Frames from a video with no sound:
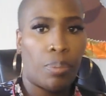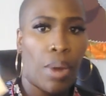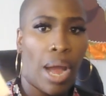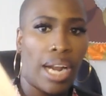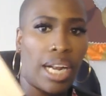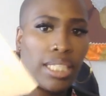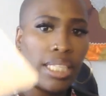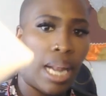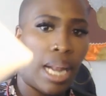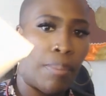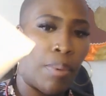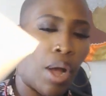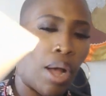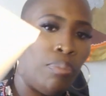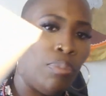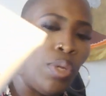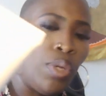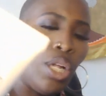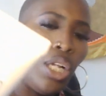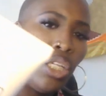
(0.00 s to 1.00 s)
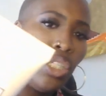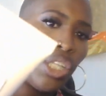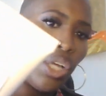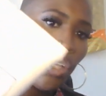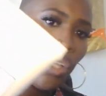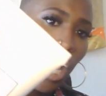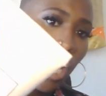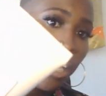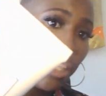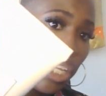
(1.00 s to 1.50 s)
products that I bought.
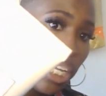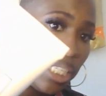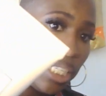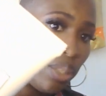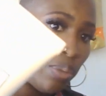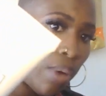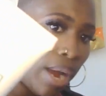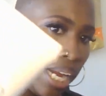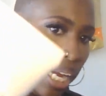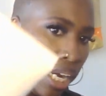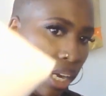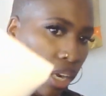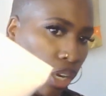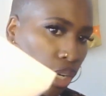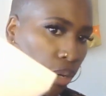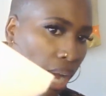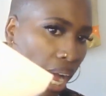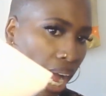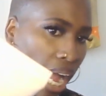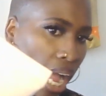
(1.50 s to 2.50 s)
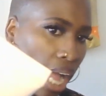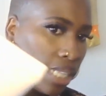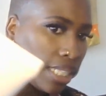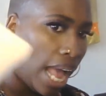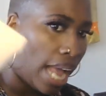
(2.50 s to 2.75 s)
So, like, this right here, you guys,